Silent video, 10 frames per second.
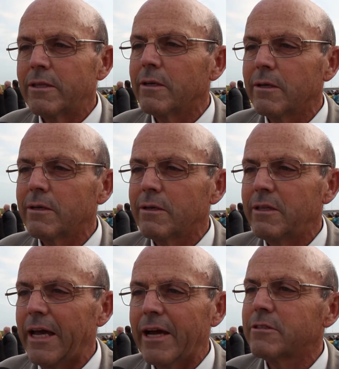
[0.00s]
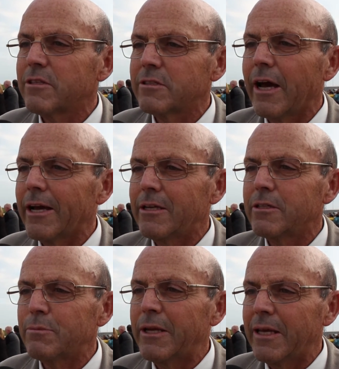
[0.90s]
the Ag Society
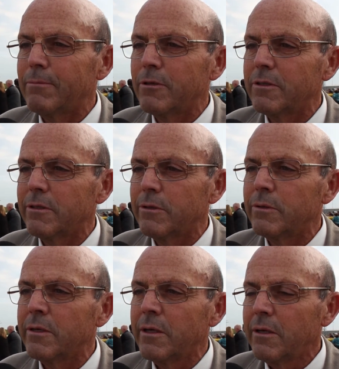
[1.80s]
has been able to